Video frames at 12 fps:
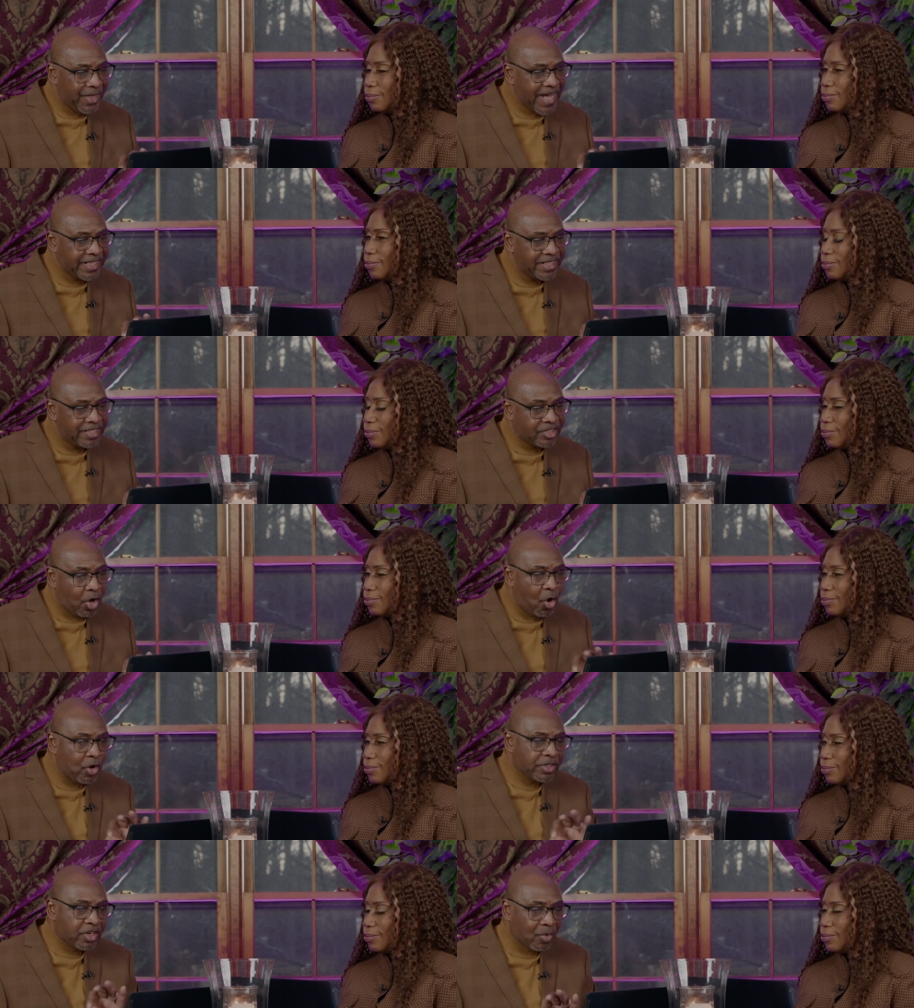Speaker 1: that is,
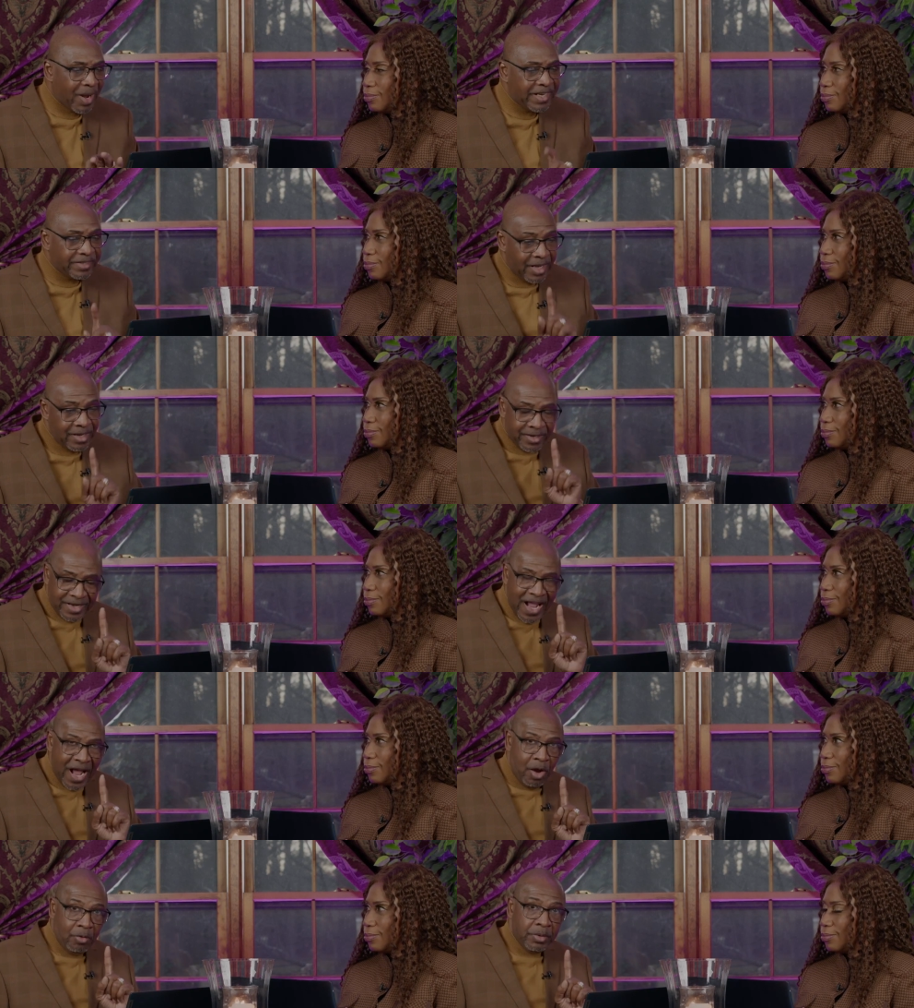on Christ.
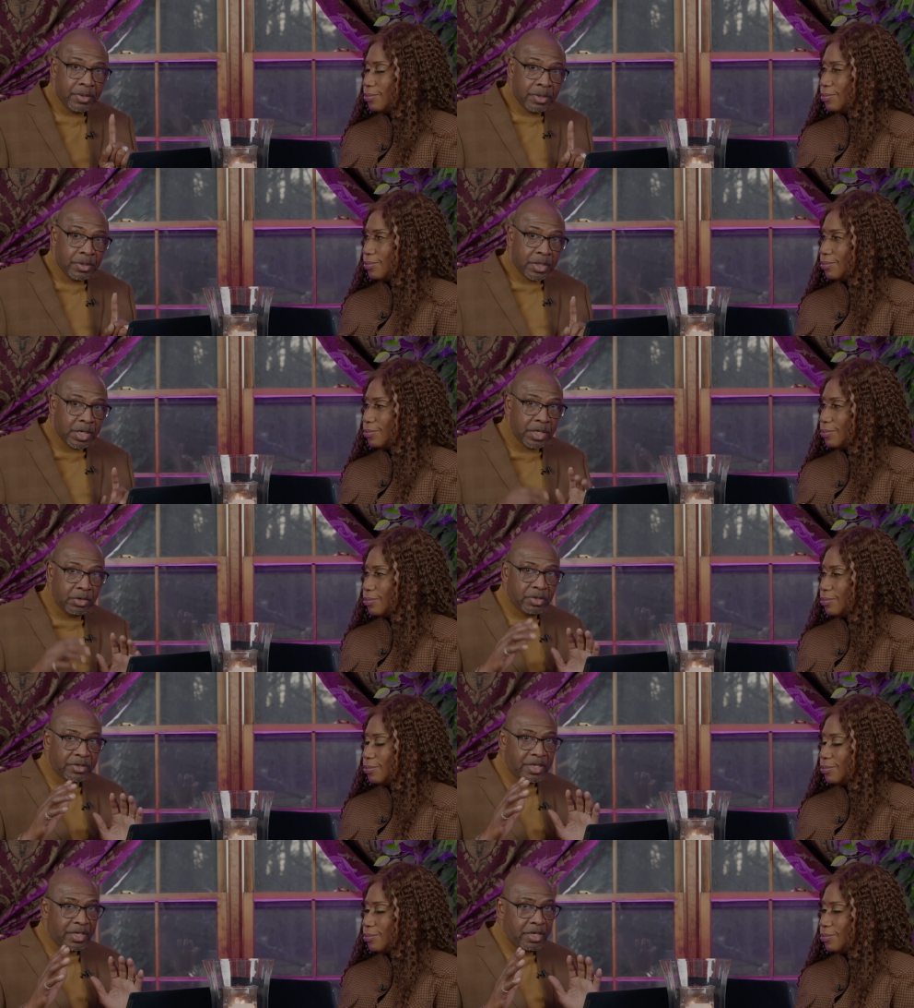Now, here,
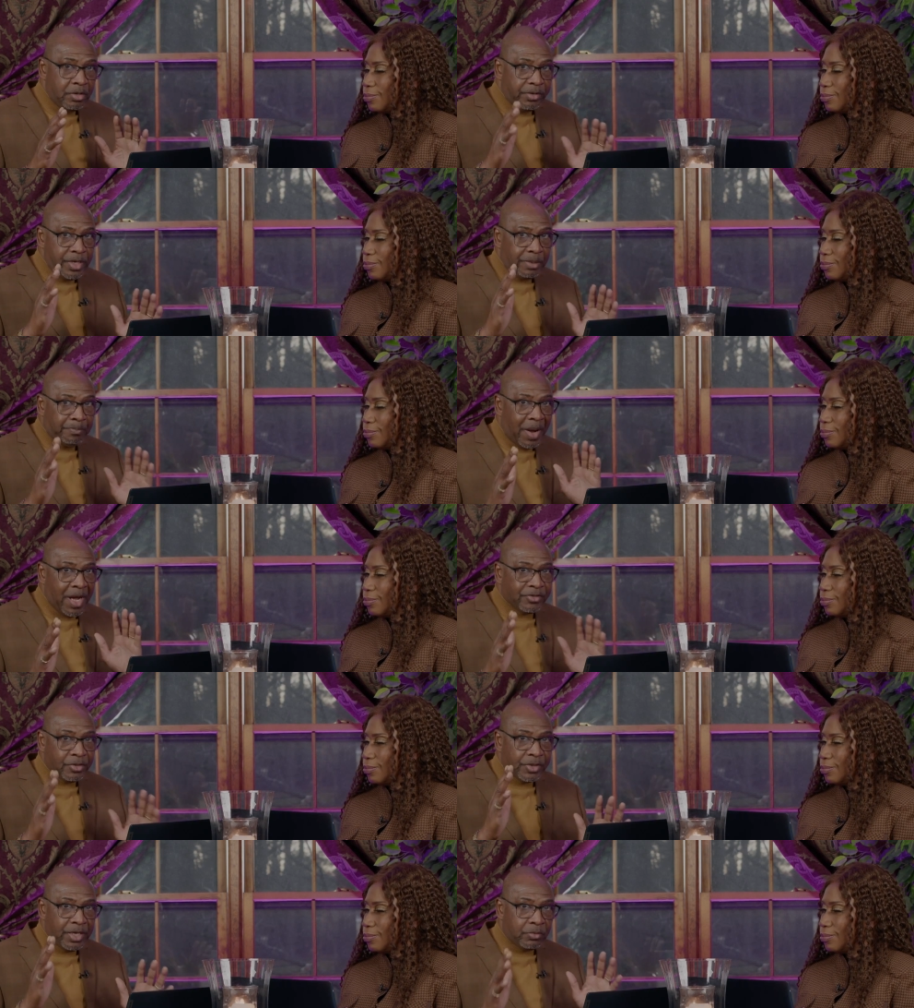here the
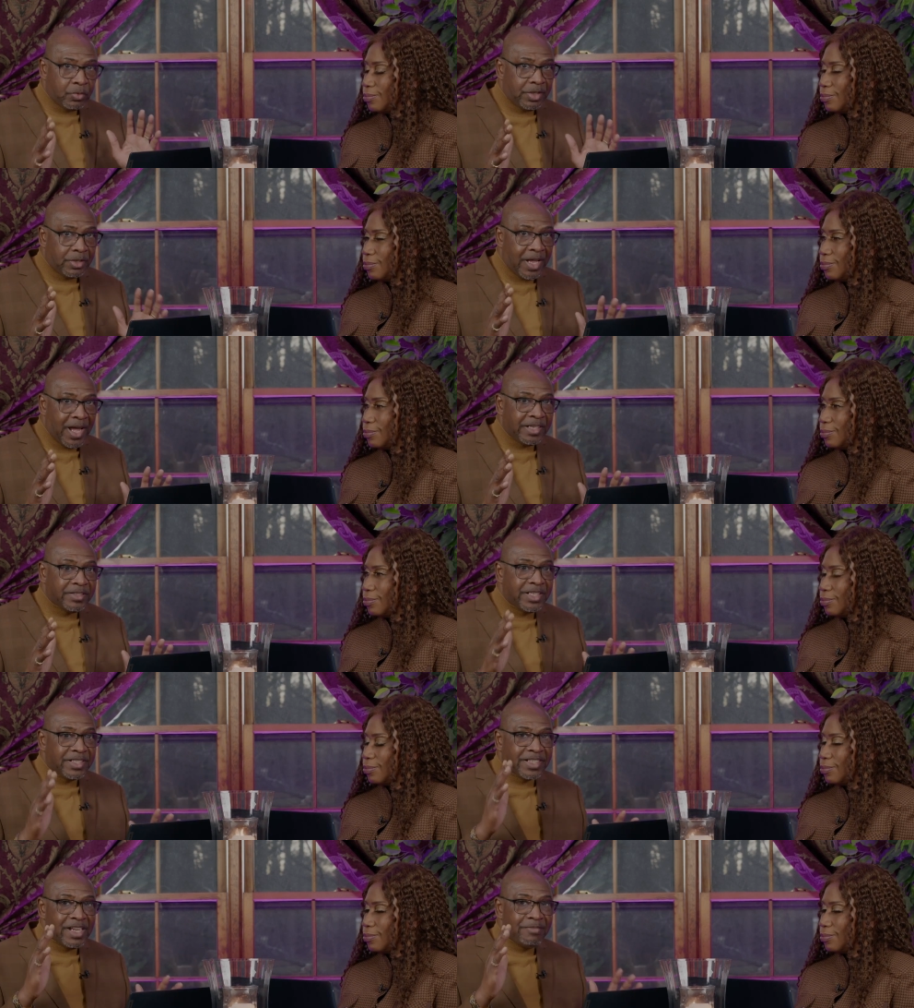apostles, they realized
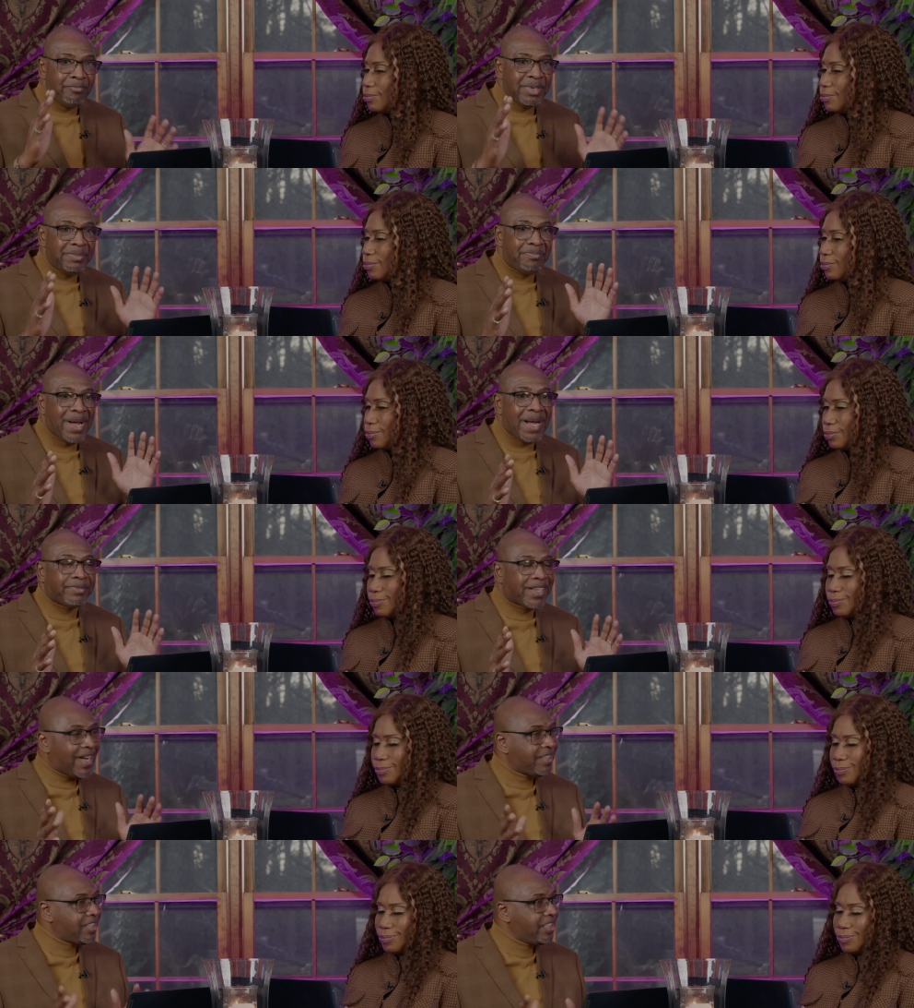that they've been
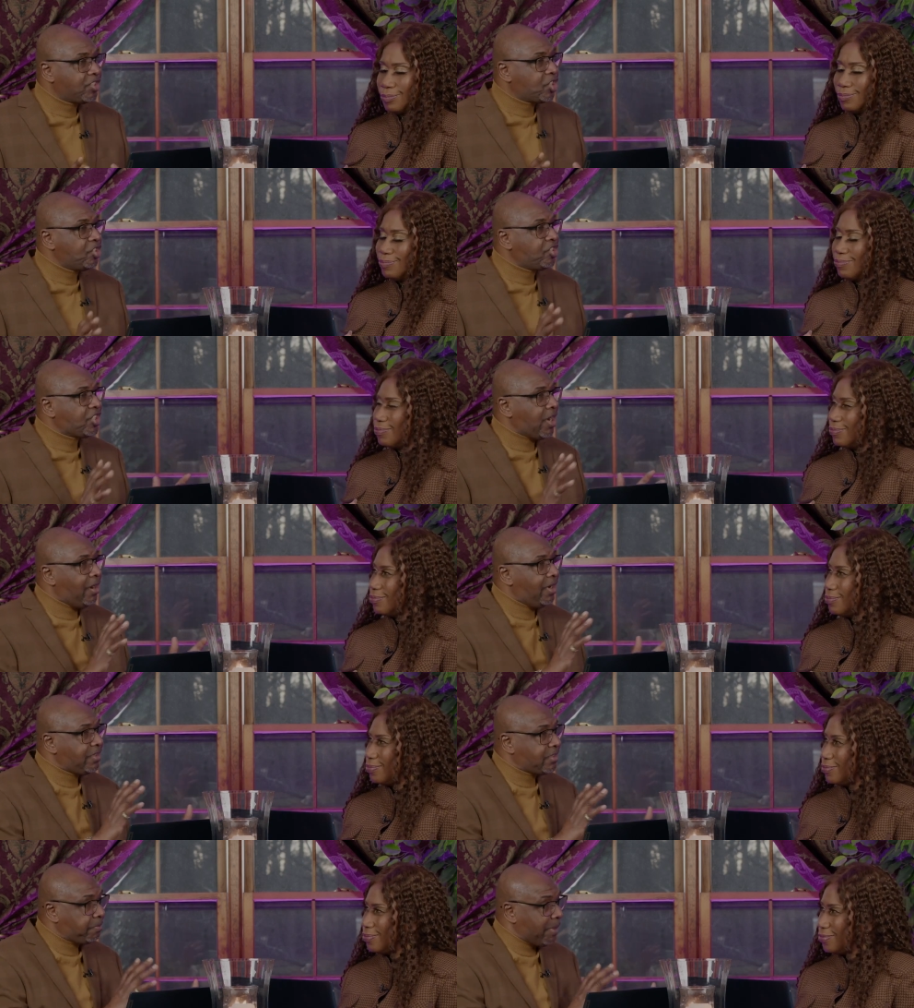baptized into mm-hmm.
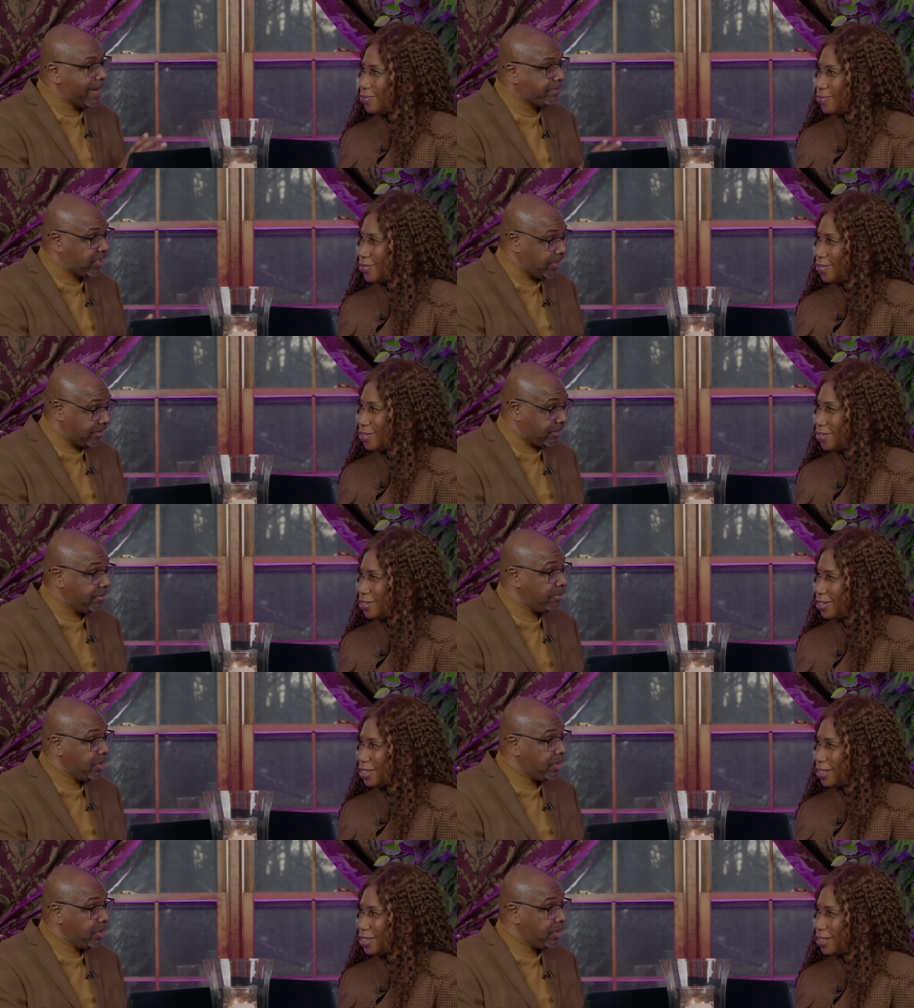John's baptism.